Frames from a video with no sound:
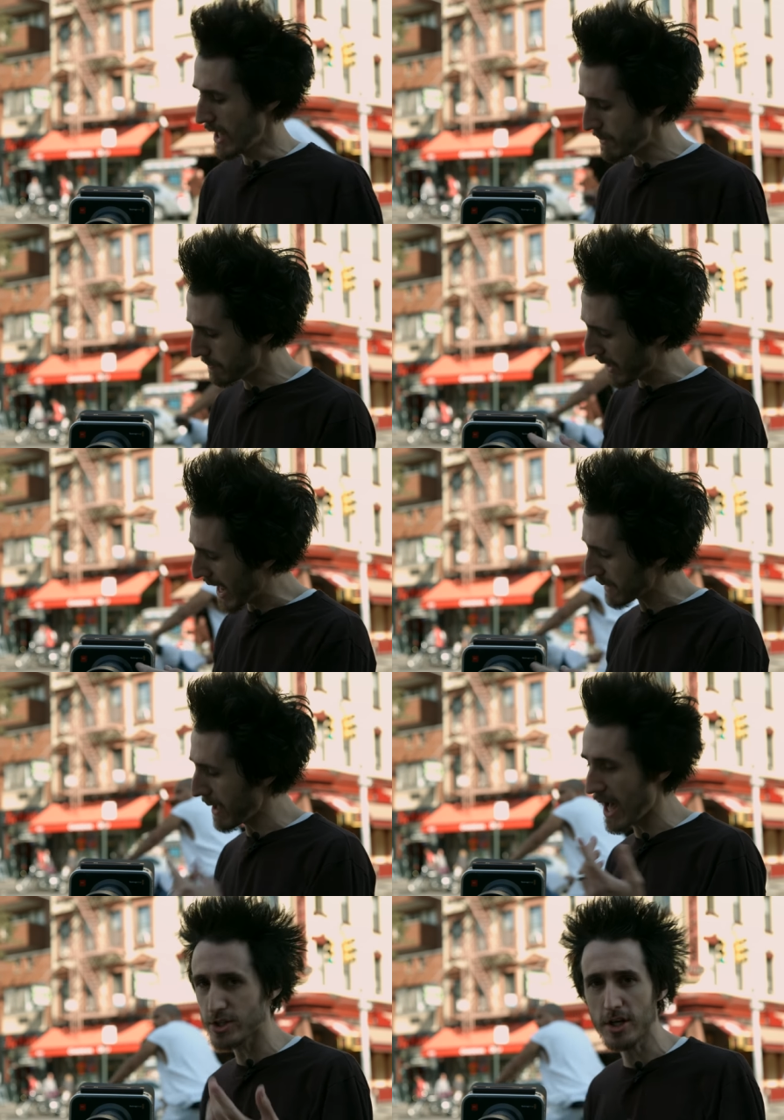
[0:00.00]
I mean,
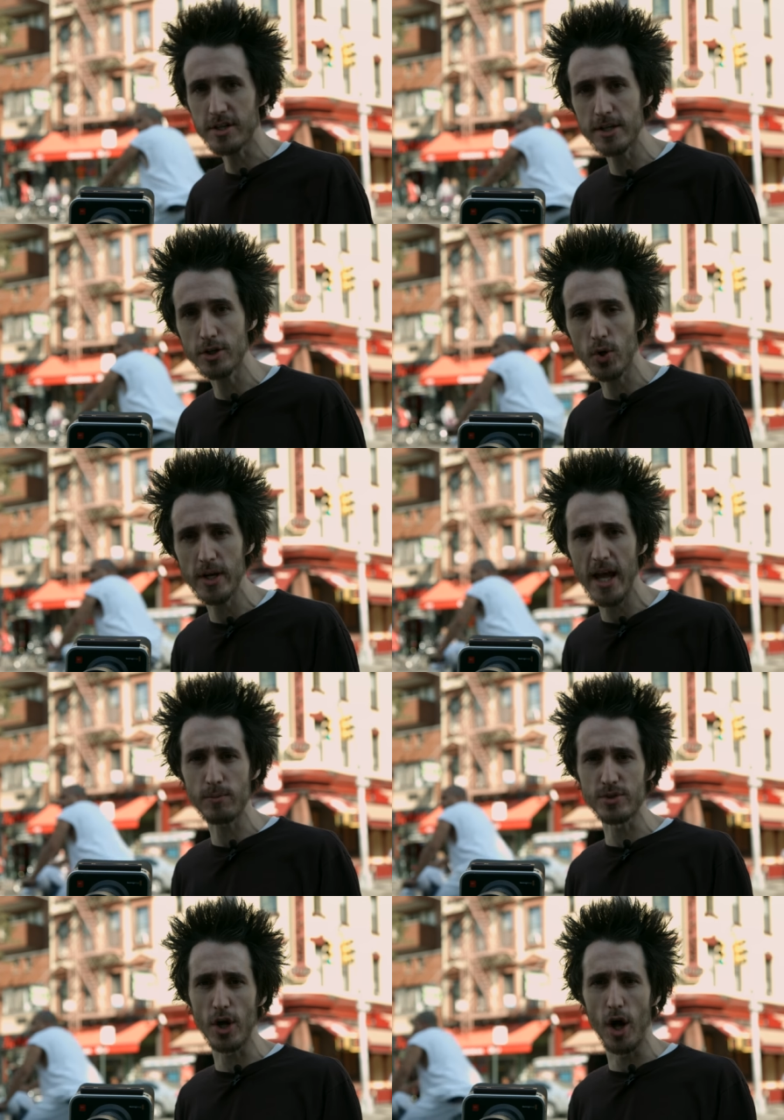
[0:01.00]
Blackmagic did create
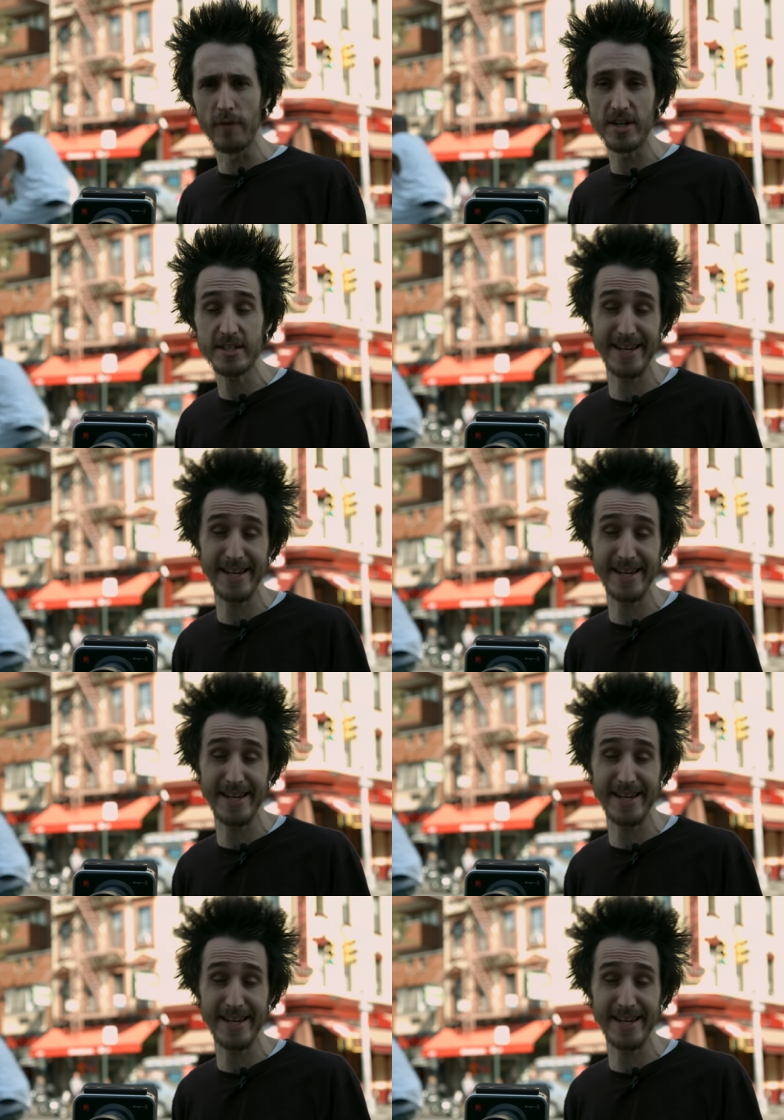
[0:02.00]
Resolve and its